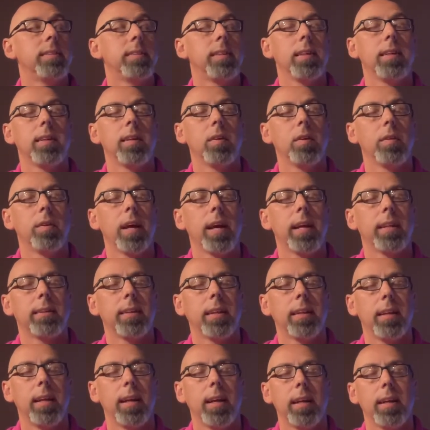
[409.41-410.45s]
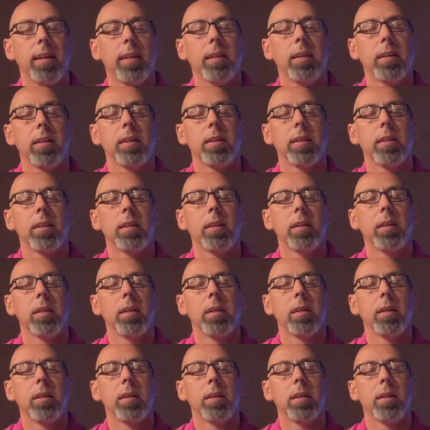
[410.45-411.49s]
to hear that today.
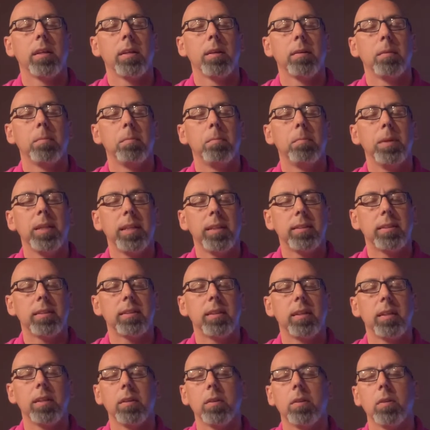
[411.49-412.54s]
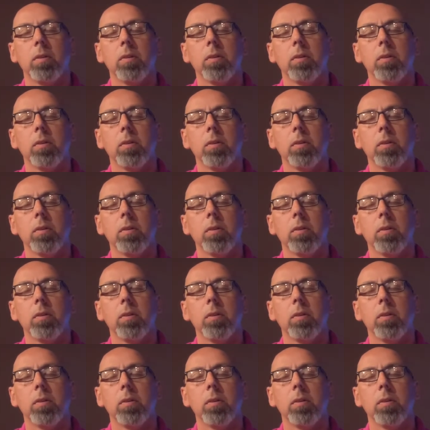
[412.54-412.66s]
Be still.